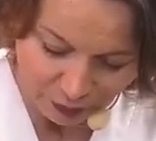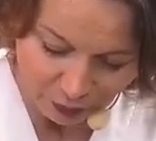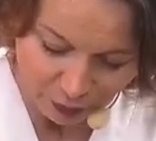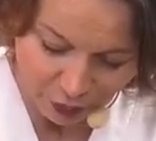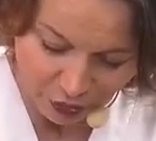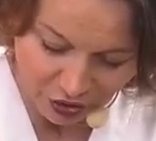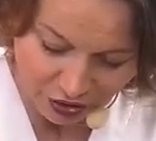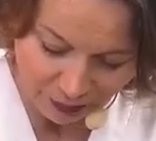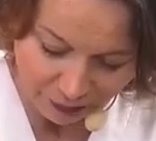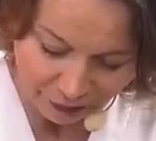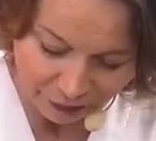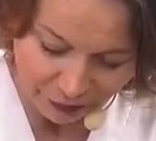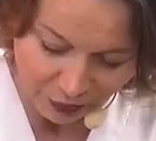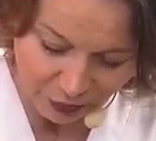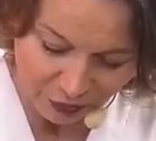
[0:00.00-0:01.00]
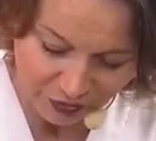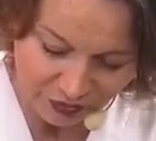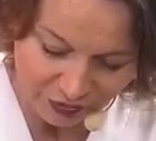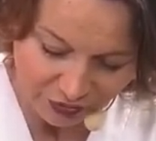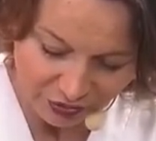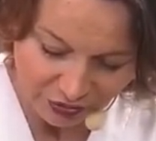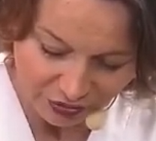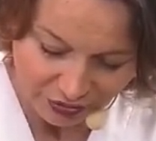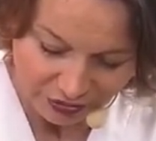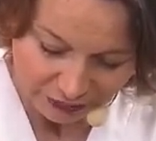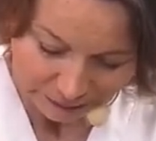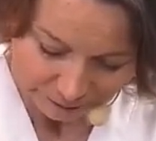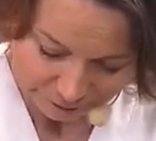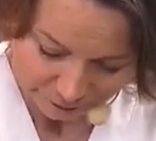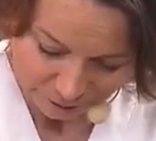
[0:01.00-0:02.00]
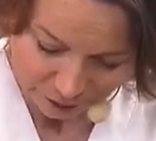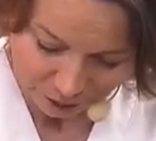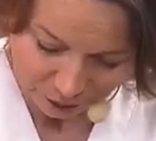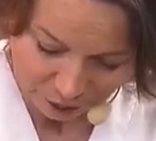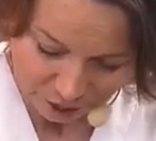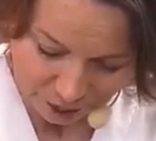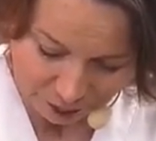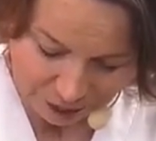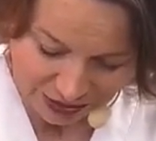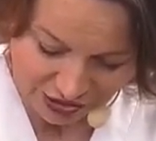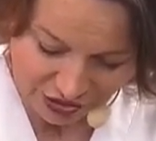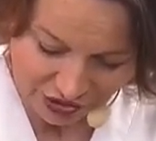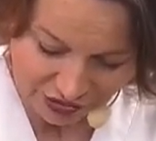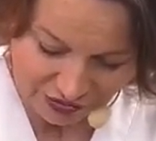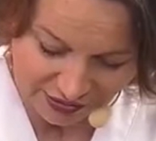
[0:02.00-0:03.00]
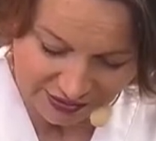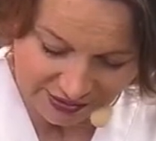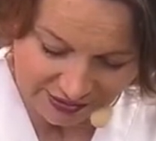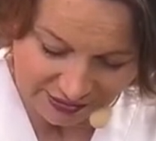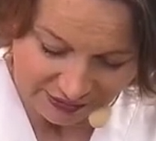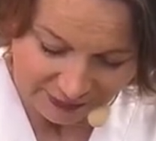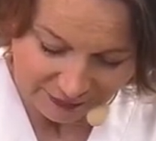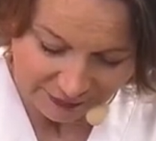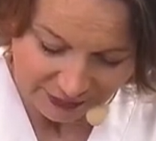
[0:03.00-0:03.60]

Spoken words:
more comfort to the patients.